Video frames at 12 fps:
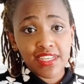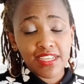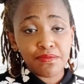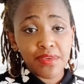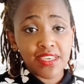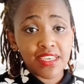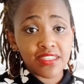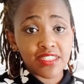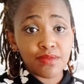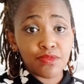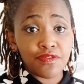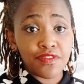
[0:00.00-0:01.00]
in making
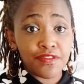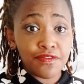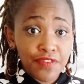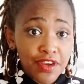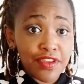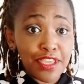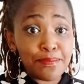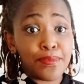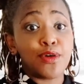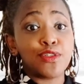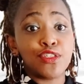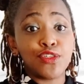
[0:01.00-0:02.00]
some of the very
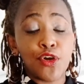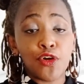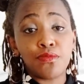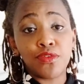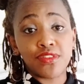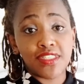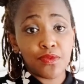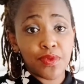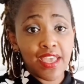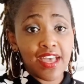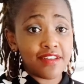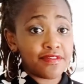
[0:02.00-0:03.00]
important hormones that we
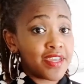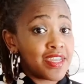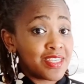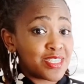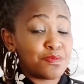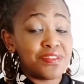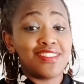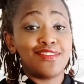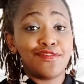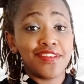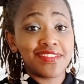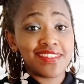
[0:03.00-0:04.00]
have,
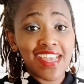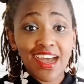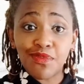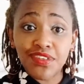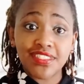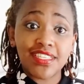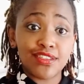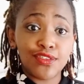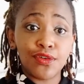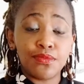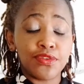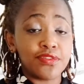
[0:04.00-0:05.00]
specifically our sex
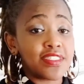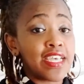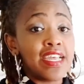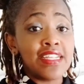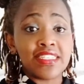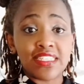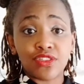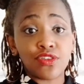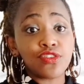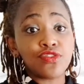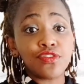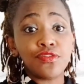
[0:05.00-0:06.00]
hormones,
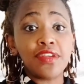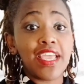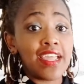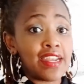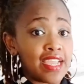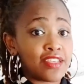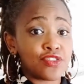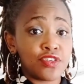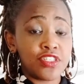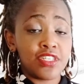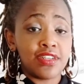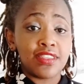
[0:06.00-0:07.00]
testosterone and
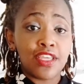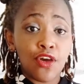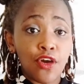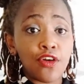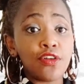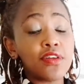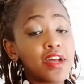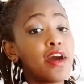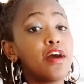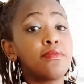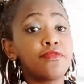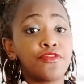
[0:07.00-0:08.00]
estrogen. They all
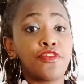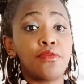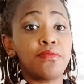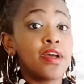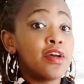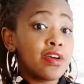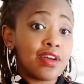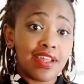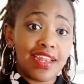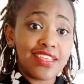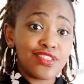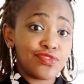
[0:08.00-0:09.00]
come from
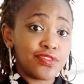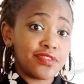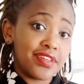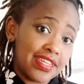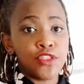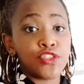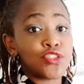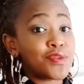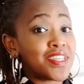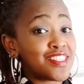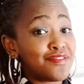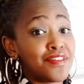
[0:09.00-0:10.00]
cholesterol. So
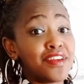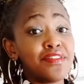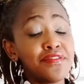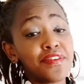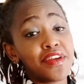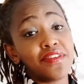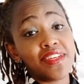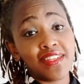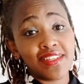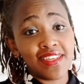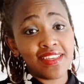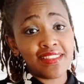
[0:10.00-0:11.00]
it's very, very
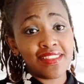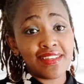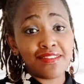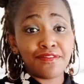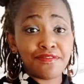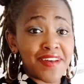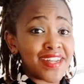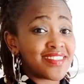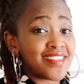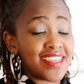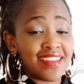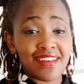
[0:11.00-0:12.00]
clear that
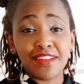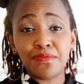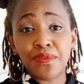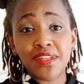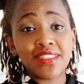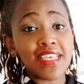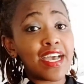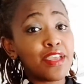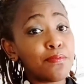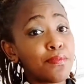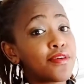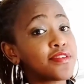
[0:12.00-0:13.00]
fats and lipids are
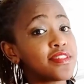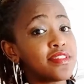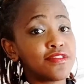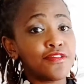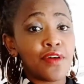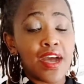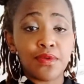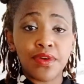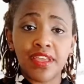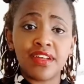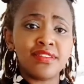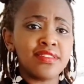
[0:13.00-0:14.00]
important for our
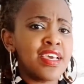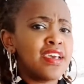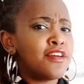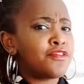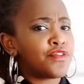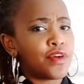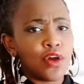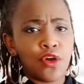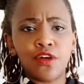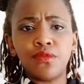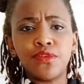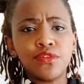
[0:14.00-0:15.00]
health, for our
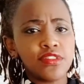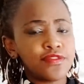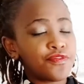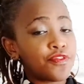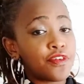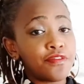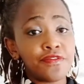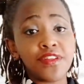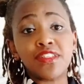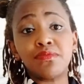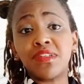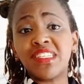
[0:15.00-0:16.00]
hormones, for
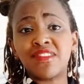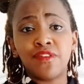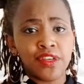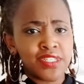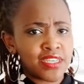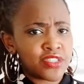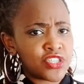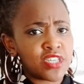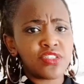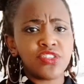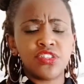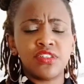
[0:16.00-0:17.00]
vitamins, for
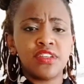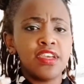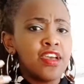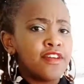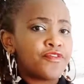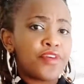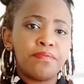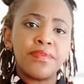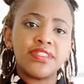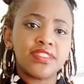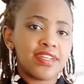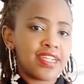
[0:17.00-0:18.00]
digestion, for
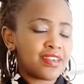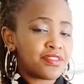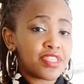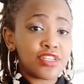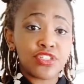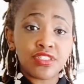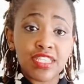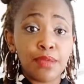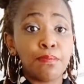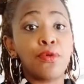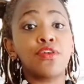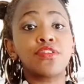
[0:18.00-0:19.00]
mental health. They're just
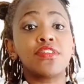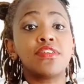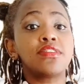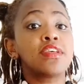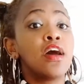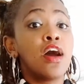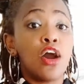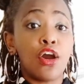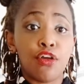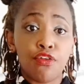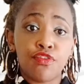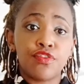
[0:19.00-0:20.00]
important
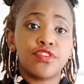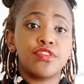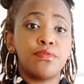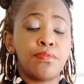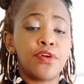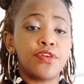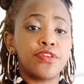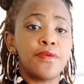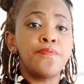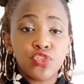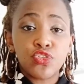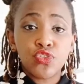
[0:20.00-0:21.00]
across the board.
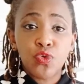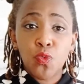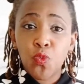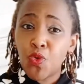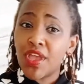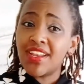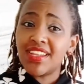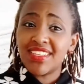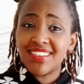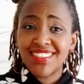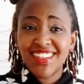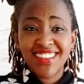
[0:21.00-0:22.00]
So when
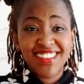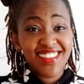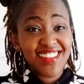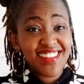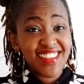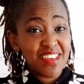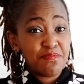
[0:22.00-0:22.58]
is it that they